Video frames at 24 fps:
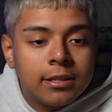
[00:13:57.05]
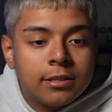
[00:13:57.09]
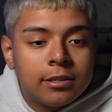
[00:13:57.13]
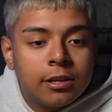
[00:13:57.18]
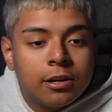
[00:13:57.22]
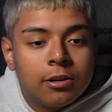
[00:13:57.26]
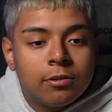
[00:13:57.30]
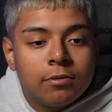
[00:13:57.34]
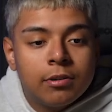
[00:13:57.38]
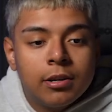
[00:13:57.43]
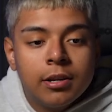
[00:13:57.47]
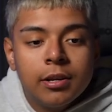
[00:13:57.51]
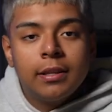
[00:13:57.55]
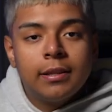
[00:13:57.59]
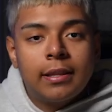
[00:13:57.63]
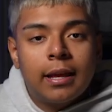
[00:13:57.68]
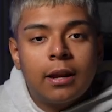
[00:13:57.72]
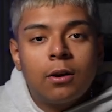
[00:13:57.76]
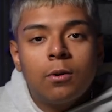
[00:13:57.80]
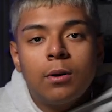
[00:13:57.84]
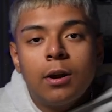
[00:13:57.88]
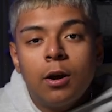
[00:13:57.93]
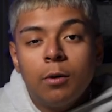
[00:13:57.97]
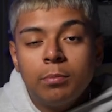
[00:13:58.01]
So
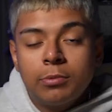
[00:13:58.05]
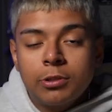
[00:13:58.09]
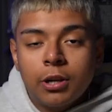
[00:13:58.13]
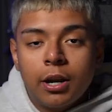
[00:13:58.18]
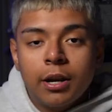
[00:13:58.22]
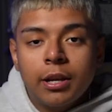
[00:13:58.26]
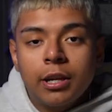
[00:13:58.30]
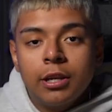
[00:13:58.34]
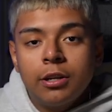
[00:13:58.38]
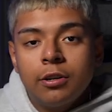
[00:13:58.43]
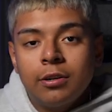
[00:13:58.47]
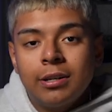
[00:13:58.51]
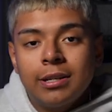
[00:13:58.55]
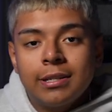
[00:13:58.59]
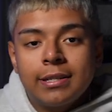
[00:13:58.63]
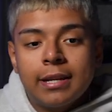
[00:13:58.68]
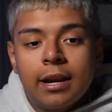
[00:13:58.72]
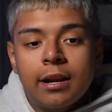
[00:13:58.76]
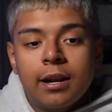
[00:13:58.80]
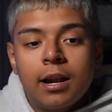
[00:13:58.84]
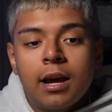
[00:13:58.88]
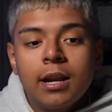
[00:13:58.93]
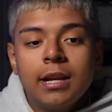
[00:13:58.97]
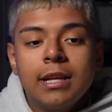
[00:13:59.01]
that'll help target your
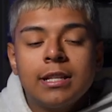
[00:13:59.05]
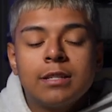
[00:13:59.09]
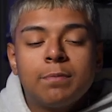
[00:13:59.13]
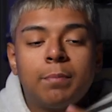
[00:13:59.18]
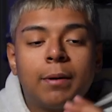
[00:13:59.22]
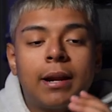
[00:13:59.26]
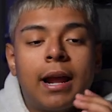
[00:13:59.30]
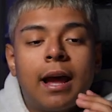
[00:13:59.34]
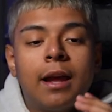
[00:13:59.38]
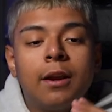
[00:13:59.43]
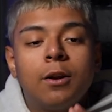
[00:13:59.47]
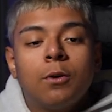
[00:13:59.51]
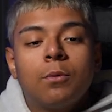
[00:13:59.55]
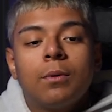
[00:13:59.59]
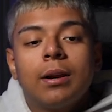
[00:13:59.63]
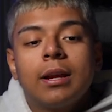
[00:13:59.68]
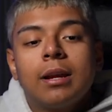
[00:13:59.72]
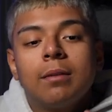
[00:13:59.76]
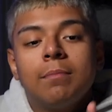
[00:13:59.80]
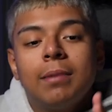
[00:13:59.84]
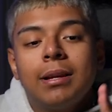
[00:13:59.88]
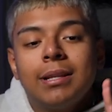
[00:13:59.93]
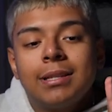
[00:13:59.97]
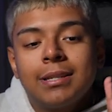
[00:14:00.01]
desired audience, but I don't
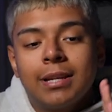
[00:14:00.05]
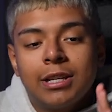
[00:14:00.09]
recommend